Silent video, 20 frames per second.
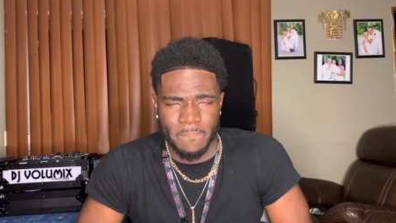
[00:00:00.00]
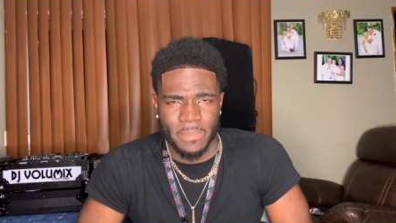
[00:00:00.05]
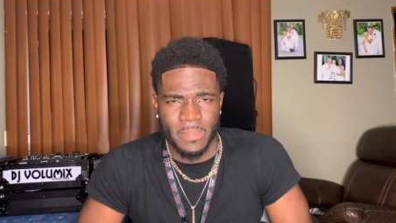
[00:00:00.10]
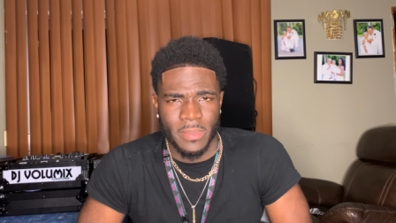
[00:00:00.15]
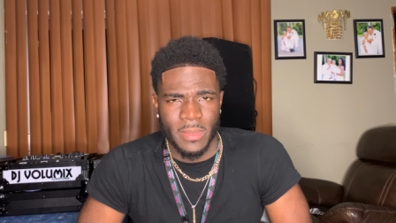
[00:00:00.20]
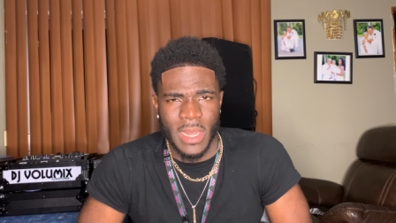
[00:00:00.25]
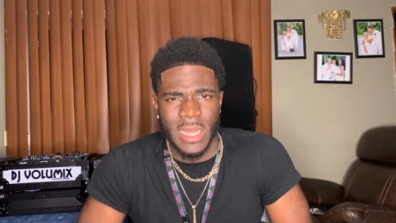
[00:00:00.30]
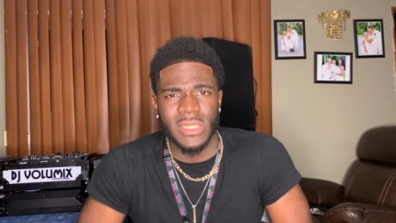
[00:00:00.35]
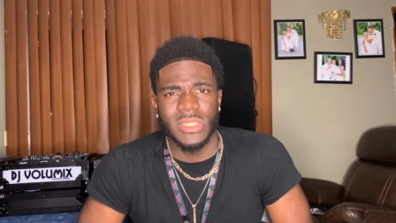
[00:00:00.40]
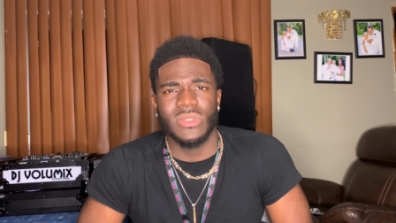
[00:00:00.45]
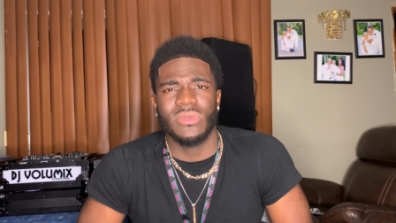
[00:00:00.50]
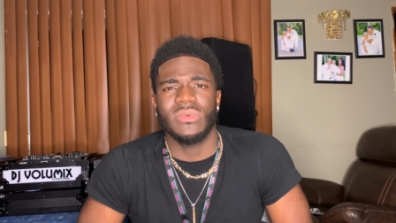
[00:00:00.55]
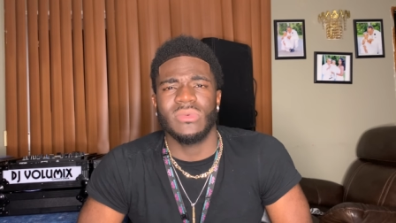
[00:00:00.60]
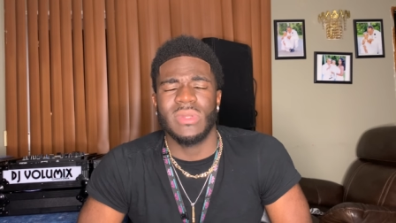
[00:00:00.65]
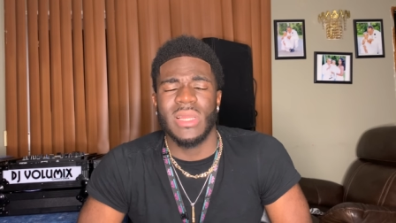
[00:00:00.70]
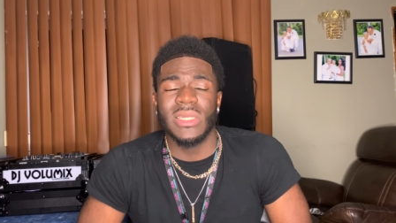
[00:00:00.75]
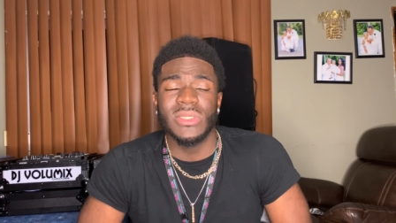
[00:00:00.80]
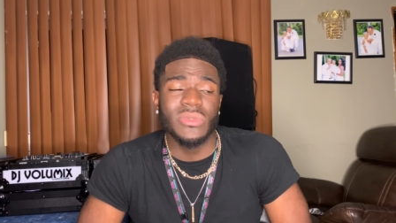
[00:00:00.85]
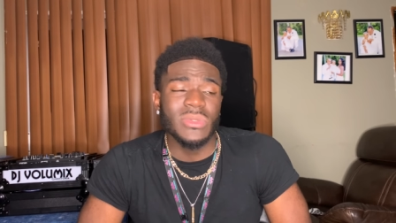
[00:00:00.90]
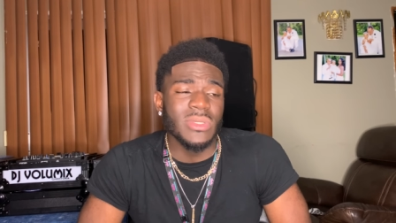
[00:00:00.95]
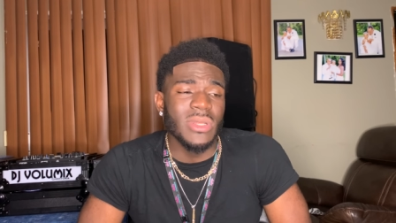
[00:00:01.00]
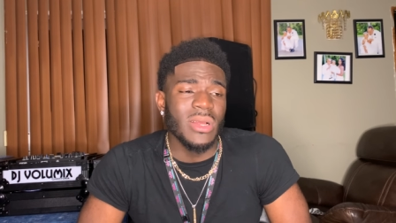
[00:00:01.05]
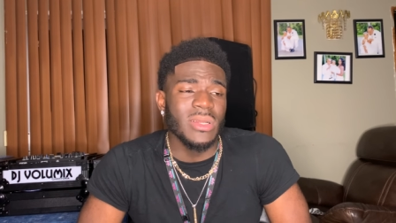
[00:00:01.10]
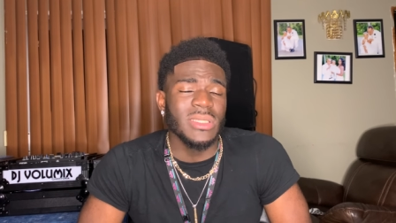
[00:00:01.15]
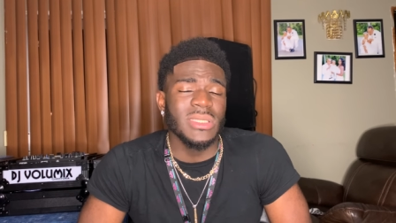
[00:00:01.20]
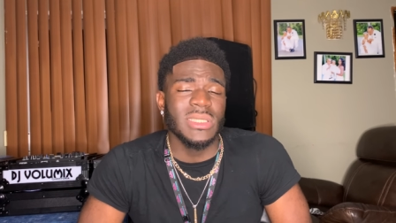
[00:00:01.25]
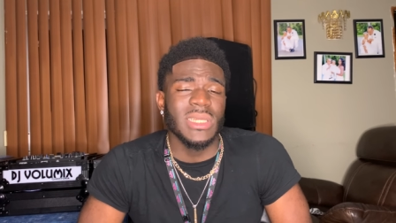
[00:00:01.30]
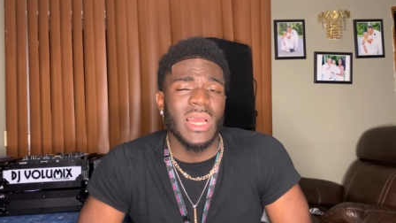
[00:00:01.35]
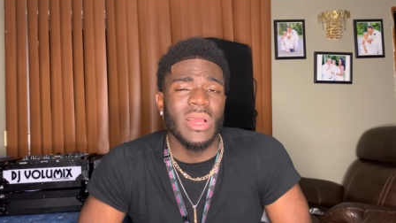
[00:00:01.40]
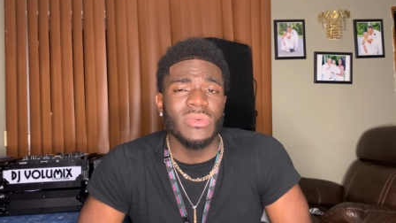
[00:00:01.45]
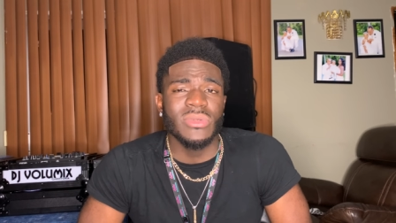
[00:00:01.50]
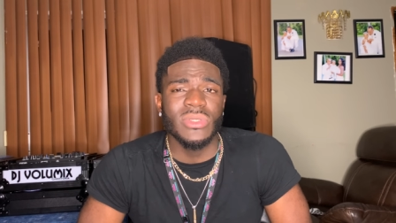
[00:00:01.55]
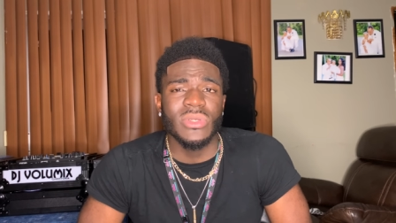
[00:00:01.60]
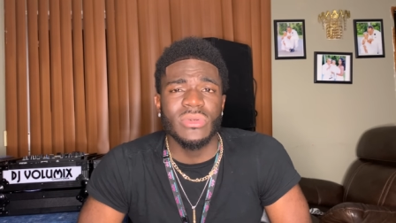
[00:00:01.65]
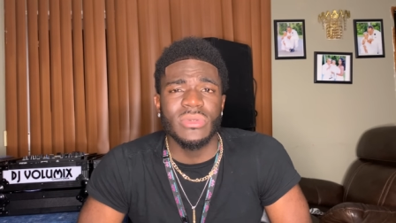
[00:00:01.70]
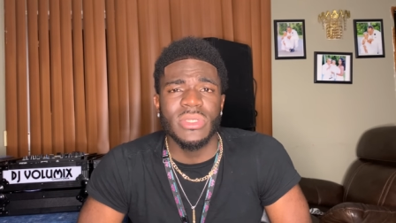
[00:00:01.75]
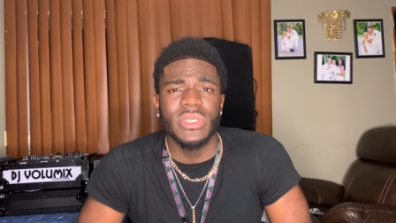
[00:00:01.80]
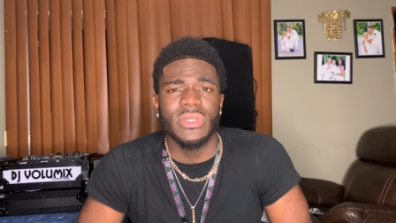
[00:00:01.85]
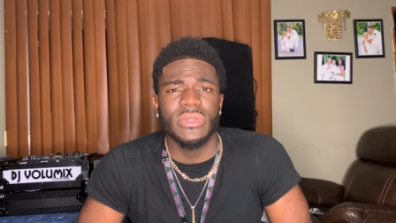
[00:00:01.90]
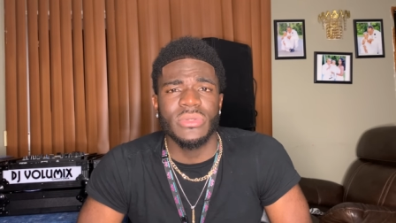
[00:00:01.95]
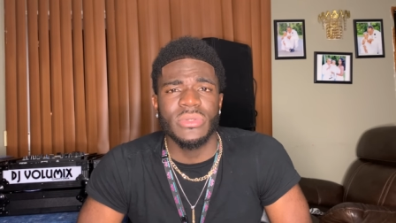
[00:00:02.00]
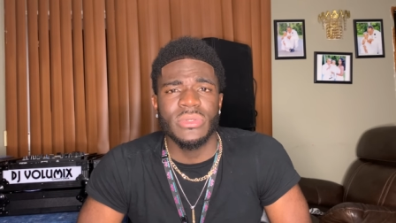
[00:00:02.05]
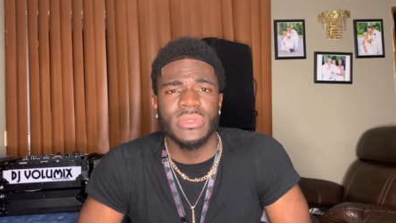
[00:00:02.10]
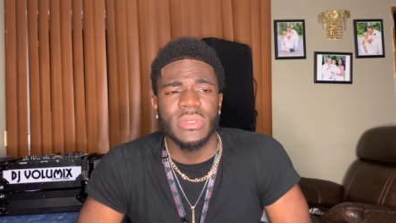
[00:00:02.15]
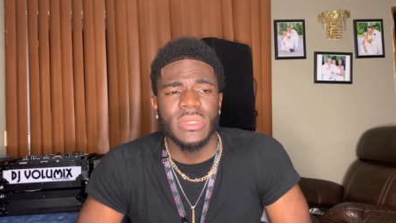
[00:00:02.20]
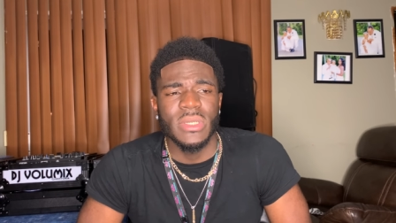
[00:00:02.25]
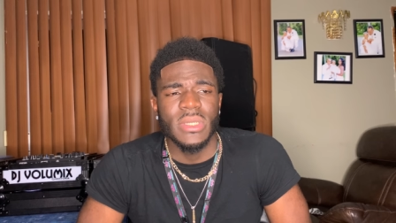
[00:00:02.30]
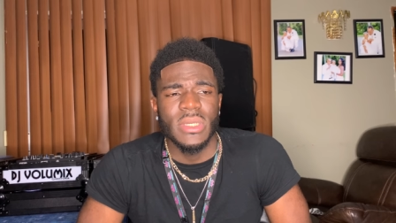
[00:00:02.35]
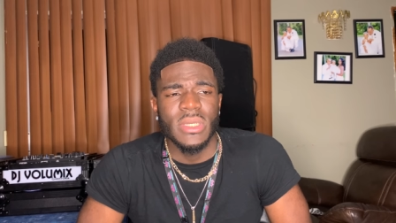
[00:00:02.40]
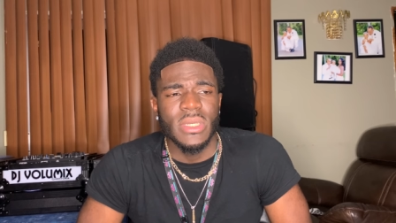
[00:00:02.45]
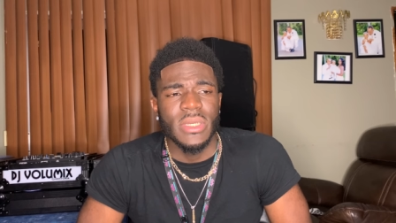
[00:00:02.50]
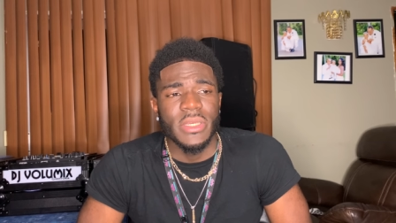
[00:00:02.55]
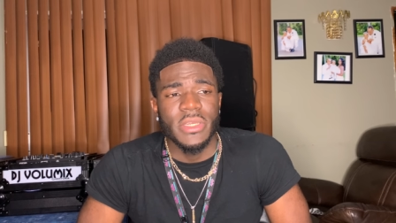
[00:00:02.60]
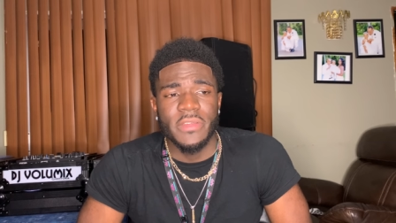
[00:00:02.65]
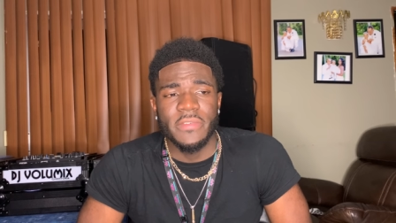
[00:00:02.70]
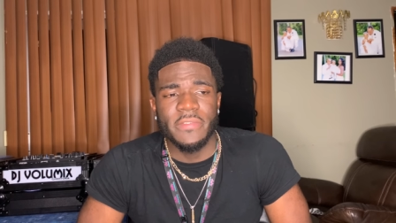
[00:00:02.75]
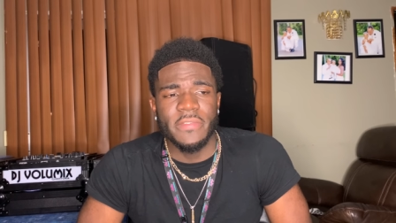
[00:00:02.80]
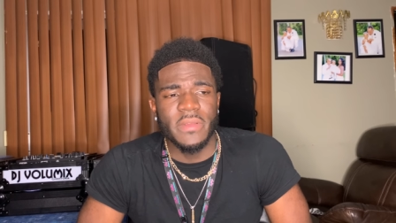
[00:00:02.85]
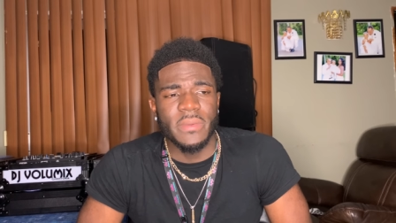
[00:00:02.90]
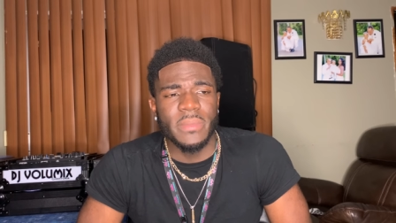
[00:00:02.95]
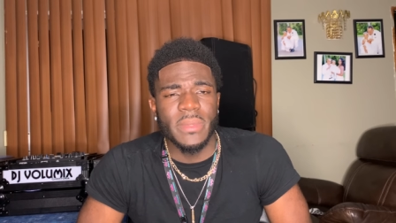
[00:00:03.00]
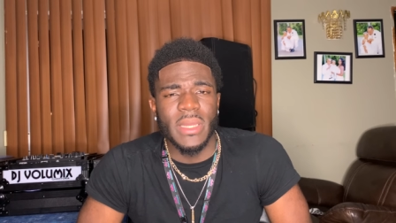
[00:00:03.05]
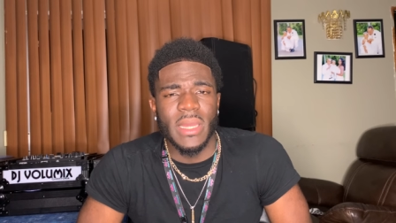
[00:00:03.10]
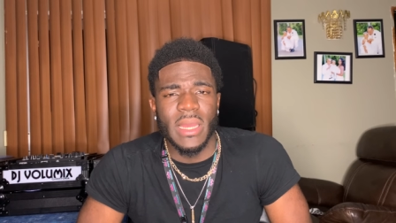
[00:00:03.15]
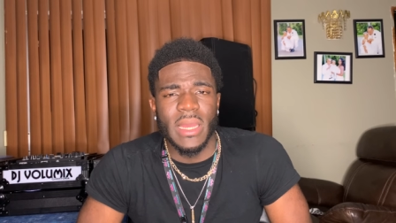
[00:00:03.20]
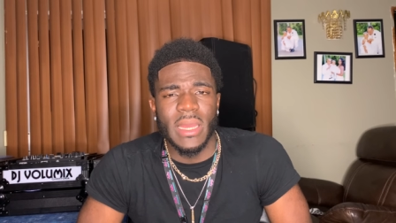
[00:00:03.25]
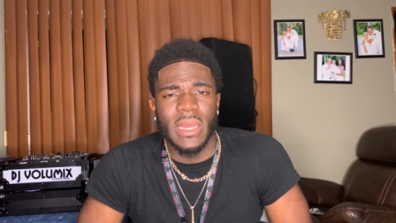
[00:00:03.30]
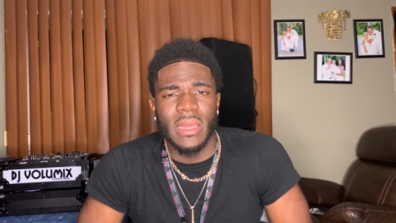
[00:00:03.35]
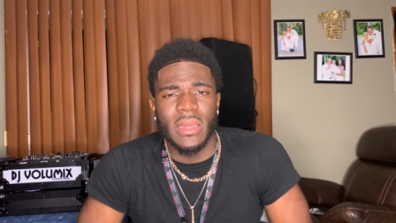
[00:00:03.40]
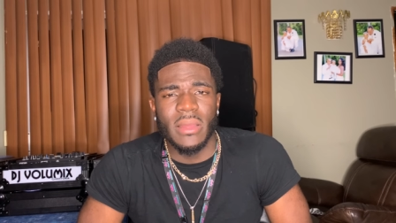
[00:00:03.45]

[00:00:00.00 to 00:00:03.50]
that's what honestly I was going through, you feel me? I